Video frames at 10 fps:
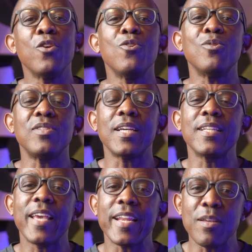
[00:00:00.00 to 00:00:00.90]
You
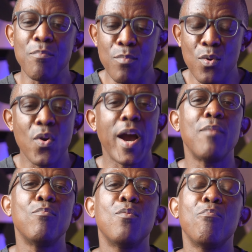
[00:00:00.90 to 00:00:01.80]
start getting more
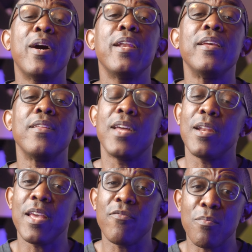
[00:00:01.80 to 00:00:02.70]
and more money
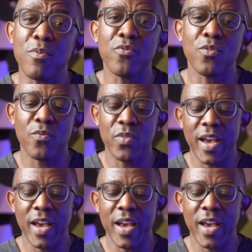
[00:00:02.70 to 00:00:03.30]
than ever before,